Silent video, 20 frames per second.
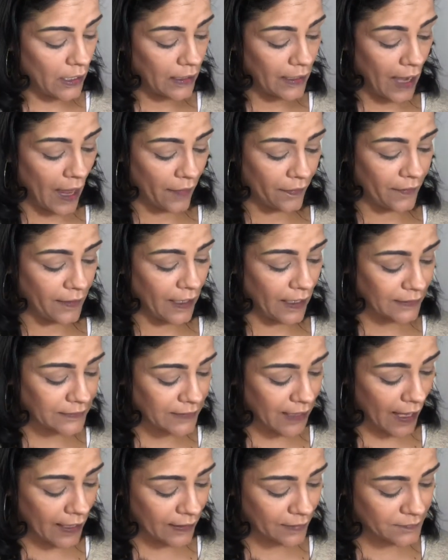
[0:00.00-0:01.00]
Now, the next
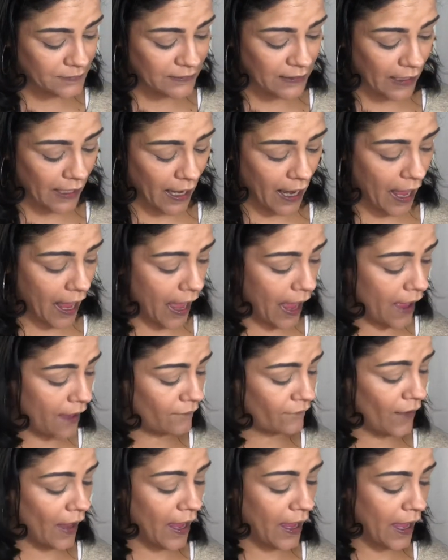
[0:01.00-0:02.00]
items that I
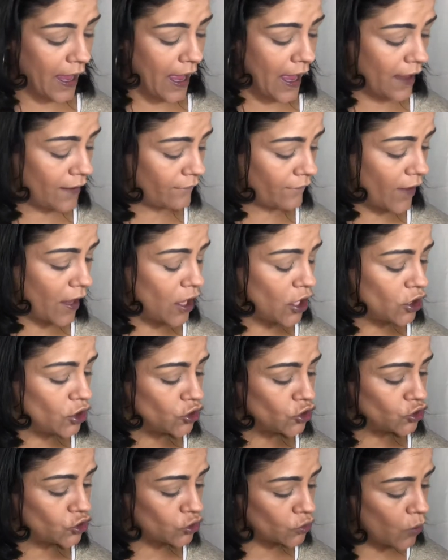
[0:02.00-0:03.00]
have
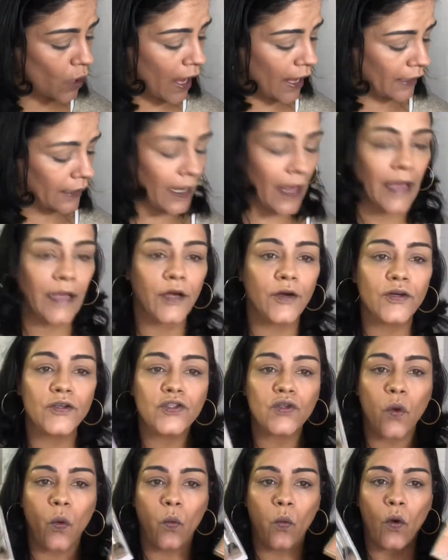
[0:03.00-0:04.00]
two
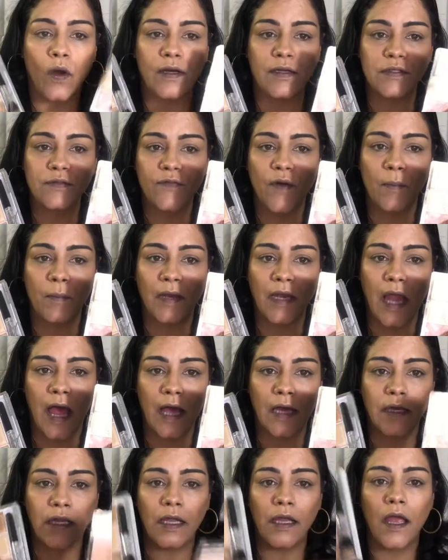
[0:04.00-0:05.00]
highlighters. One is from
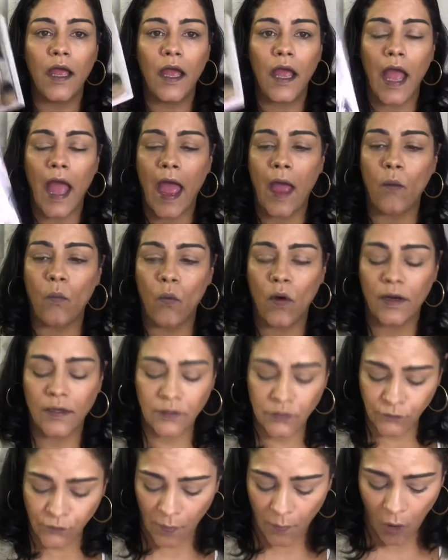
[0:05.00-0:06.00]
Milani and one
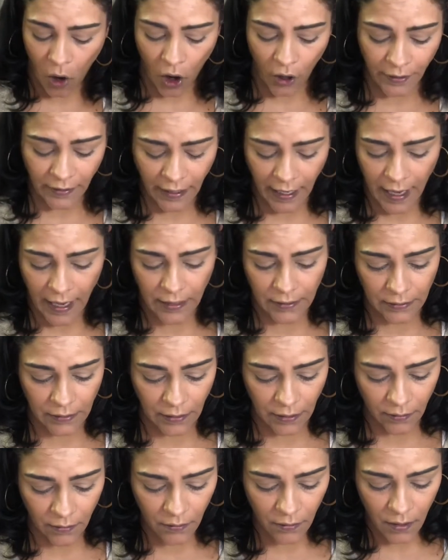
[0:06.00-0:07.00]
is from Hard
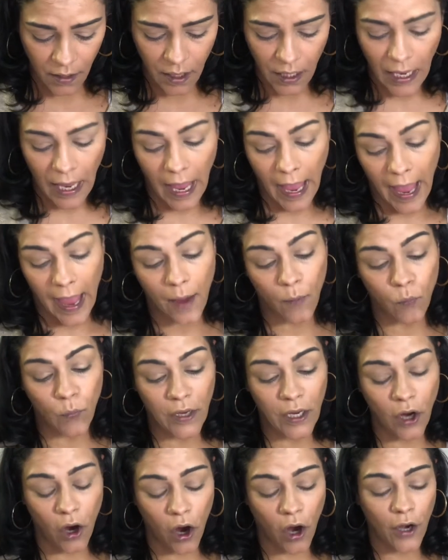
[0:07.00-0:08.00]
Candy. And
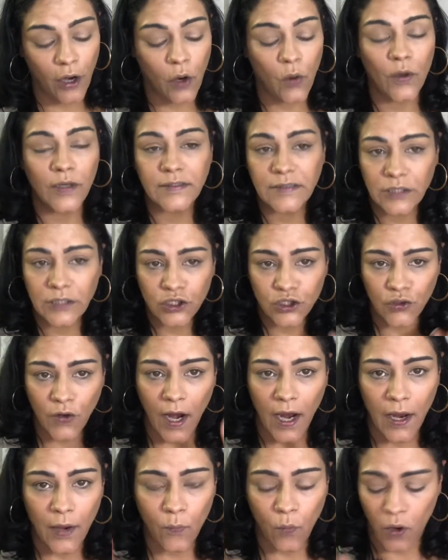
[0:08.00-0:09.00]
we are going to
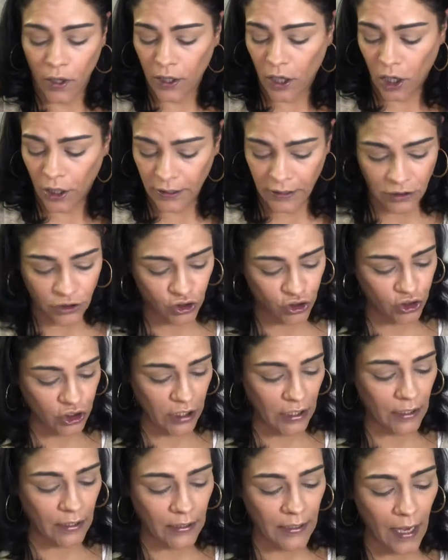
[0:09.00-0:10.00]
try one on each cheek.